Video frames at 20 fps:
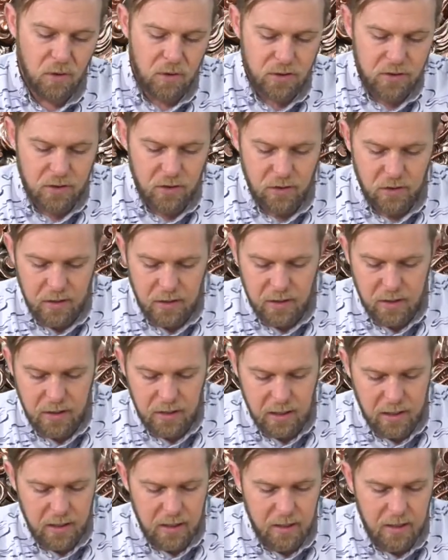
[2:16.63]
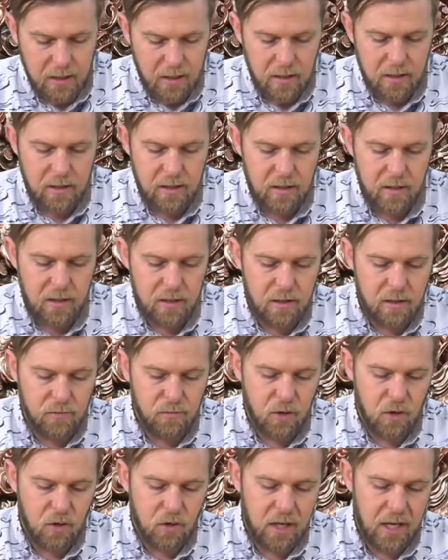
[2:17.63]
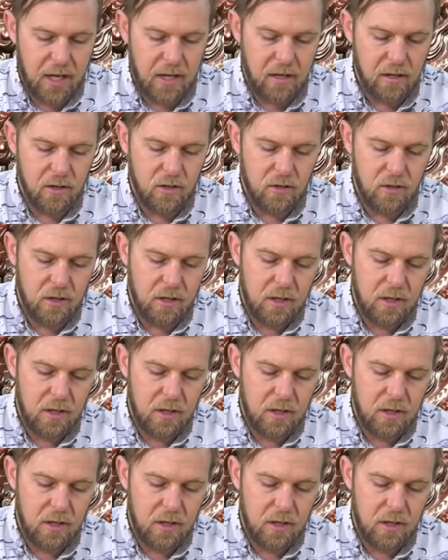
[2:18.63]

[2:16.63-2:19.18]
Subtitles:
so than the volcano.